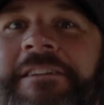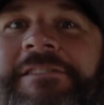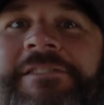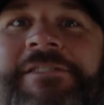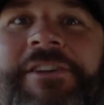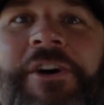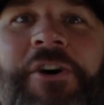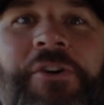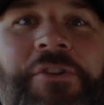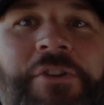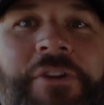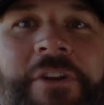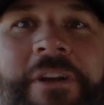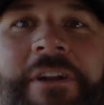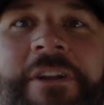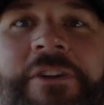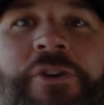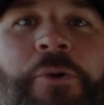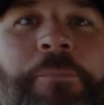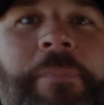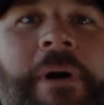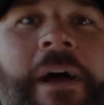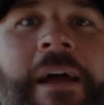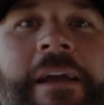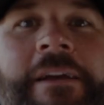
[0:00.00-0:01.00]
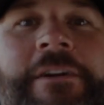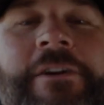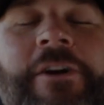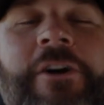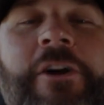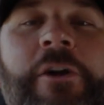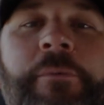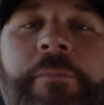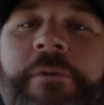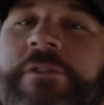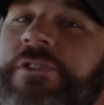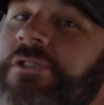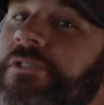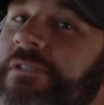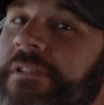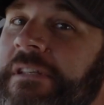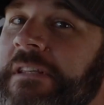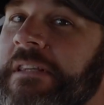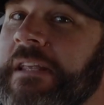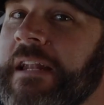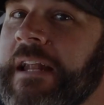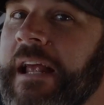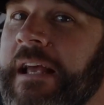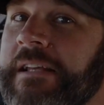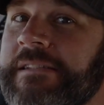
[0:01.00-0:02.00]
So you're gonna go buy a car, but you see
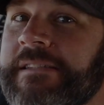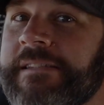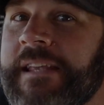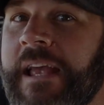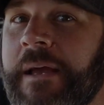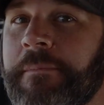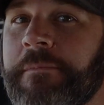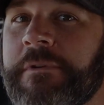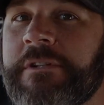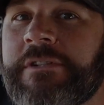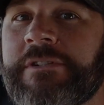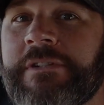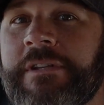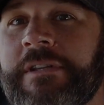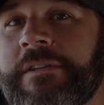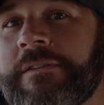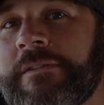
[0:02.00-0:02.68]
that it has damage